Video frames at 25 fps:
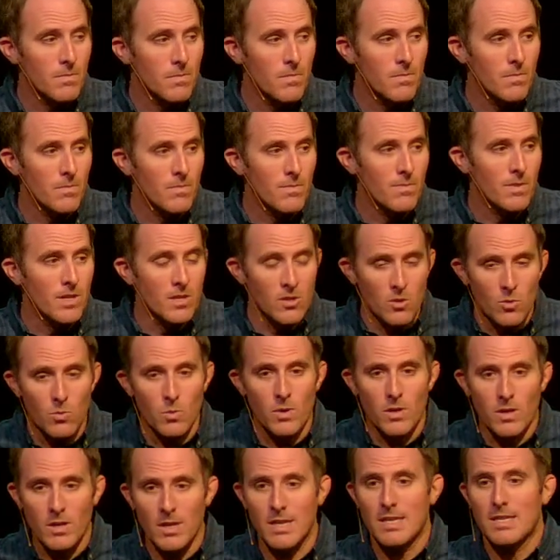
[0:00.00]
then you
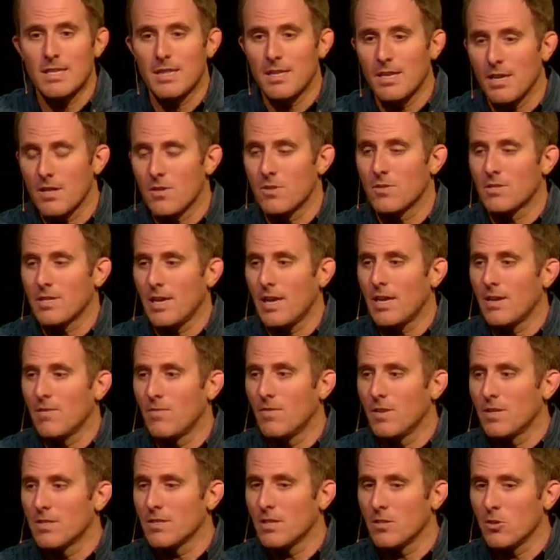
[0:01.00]
will get to the other side of
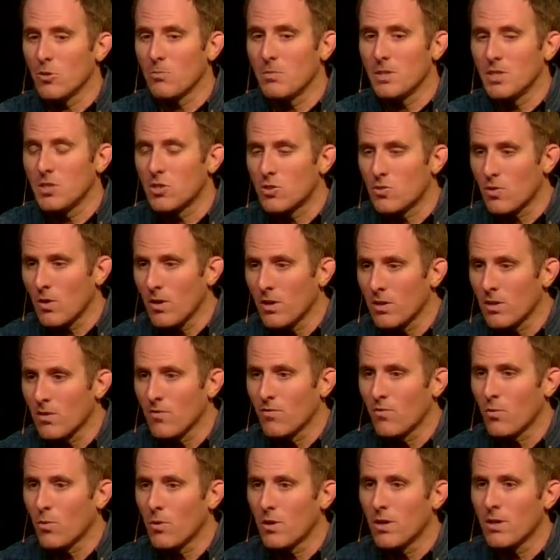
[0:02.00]
this, and you'll be stronger
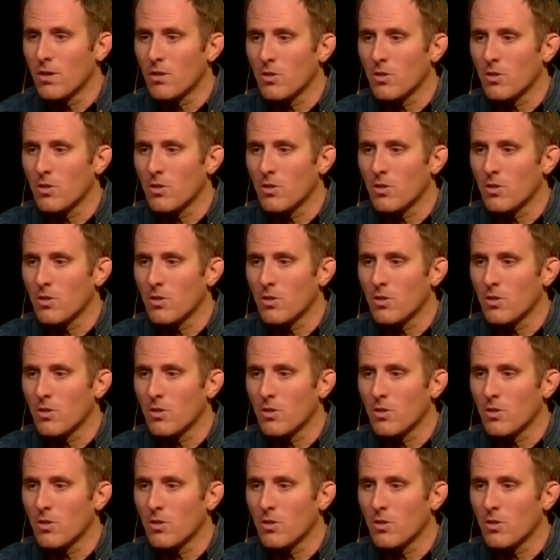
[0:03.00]
for it.